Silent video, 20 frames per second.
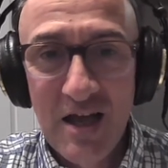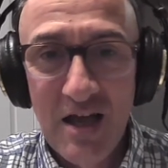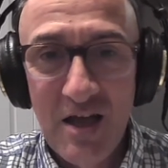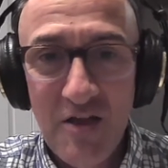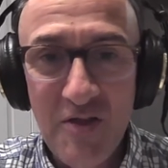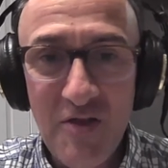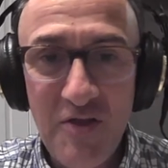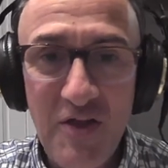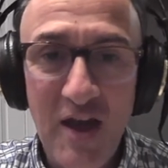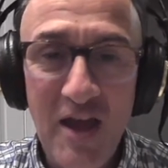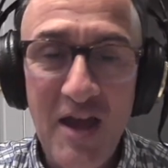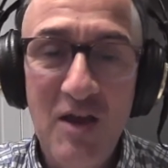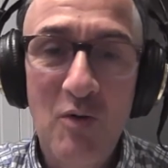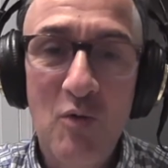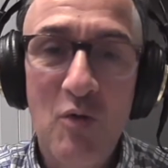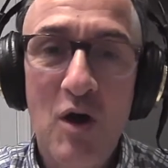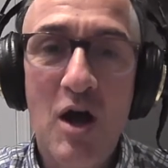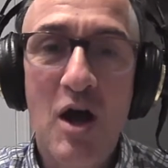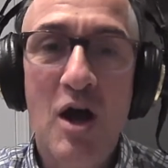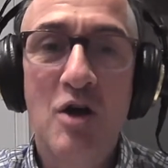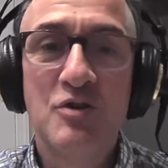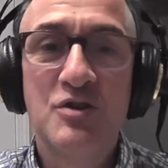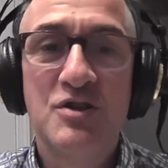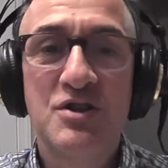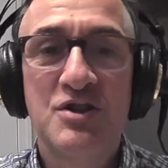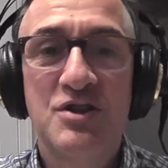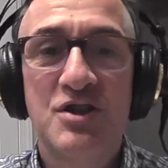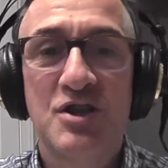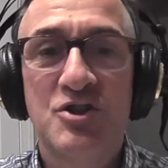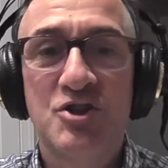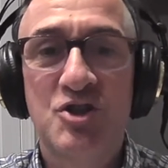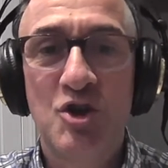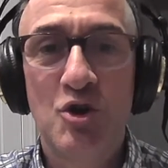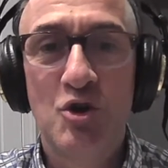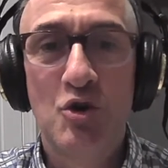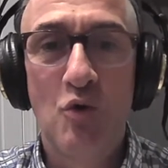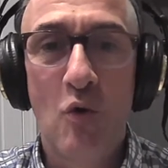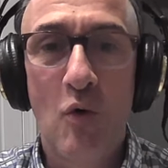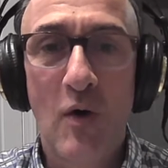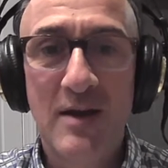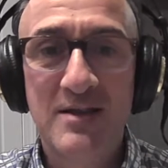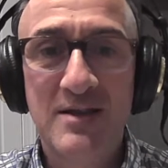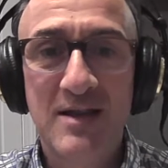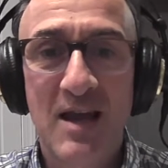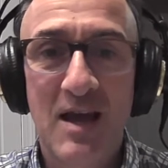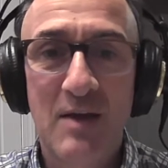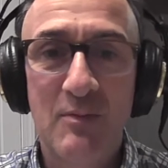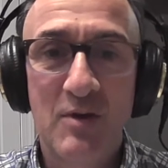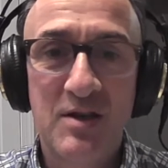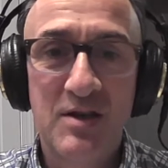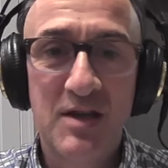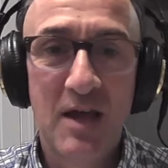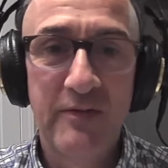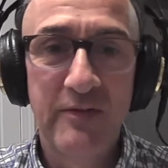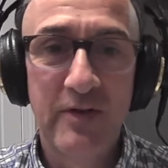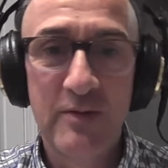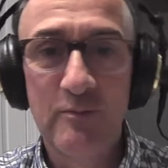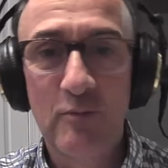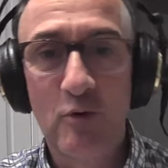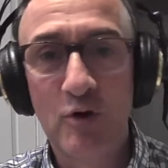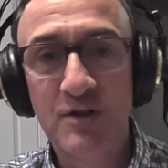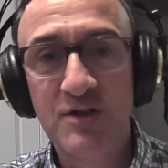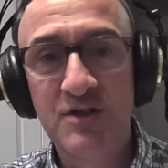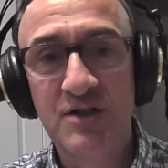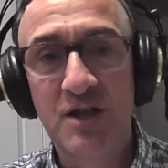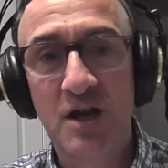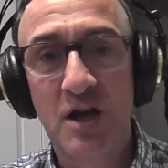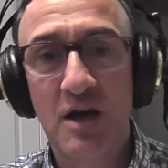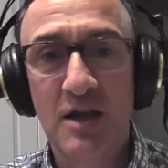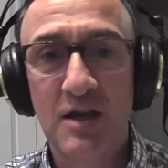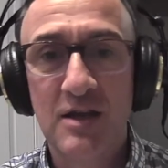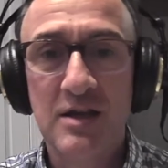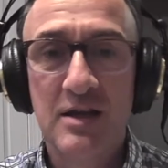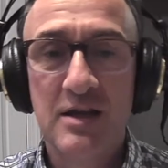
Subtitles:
They were host to West Ham and David Moyes' side.